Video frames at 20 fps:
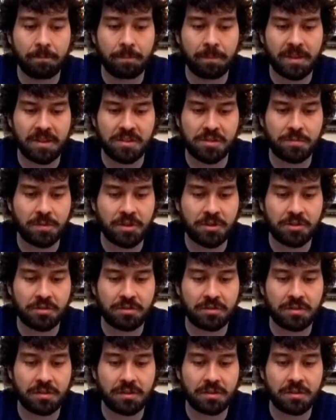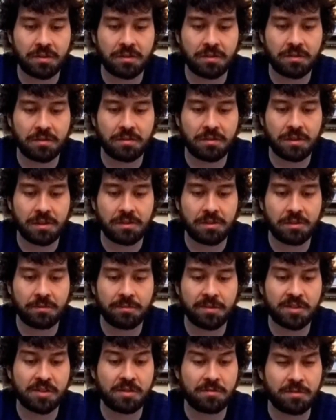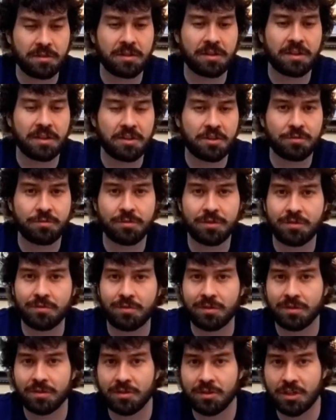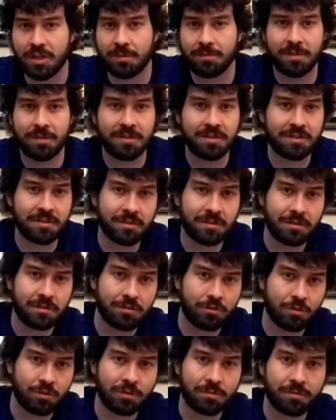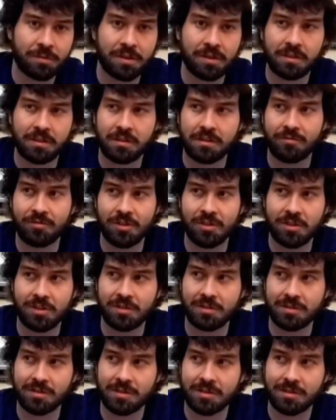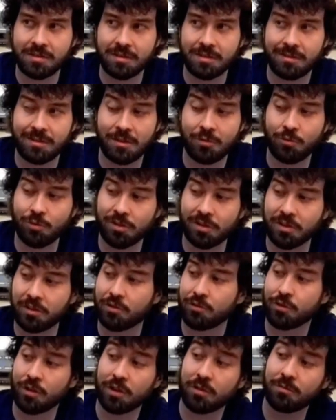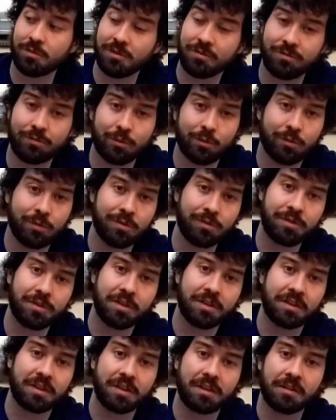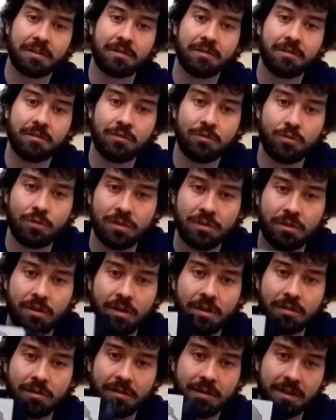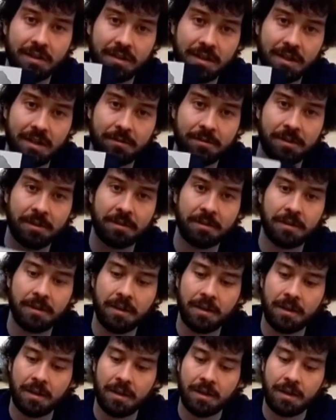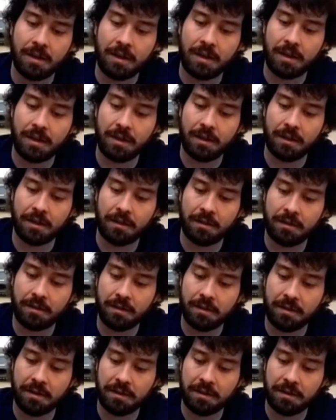especially in their miscommunication between their Japanese and North American divisions, they were incredibly forward-thinking with online gaming. And